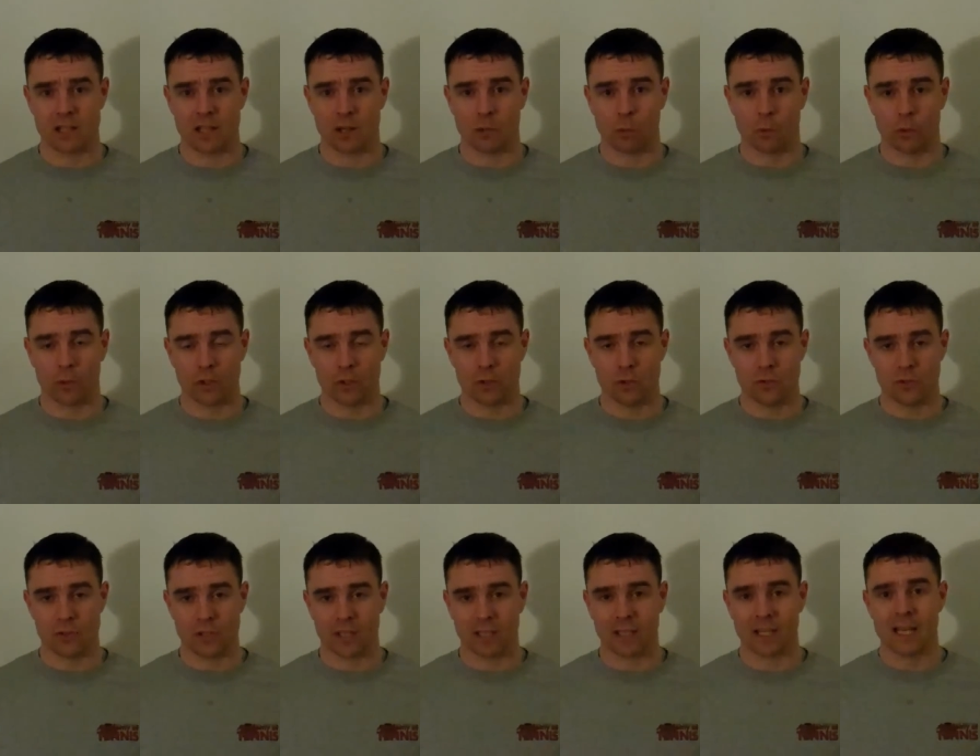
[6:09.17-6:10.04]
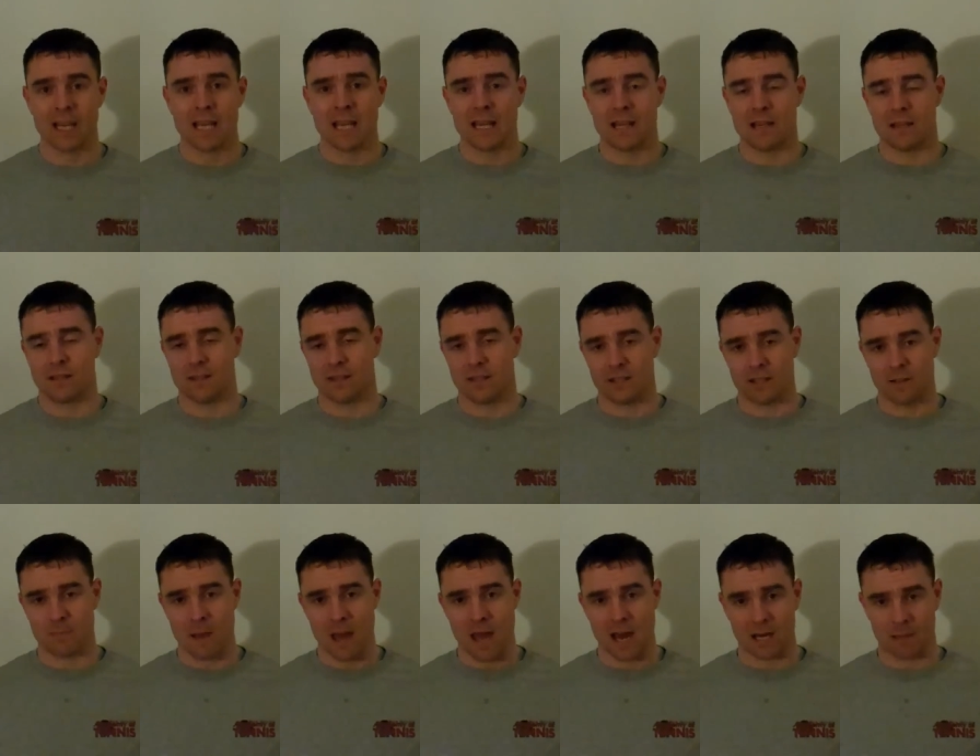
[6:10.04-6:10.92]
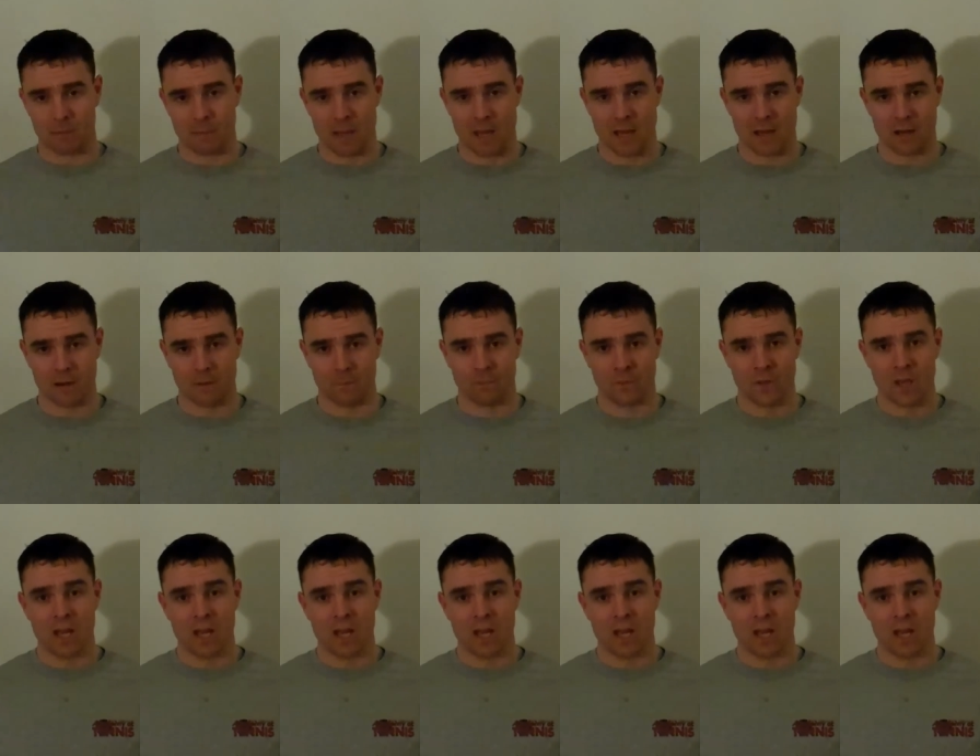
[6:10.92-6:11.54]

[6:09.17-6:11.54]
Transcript: that we're using in a systematic manner.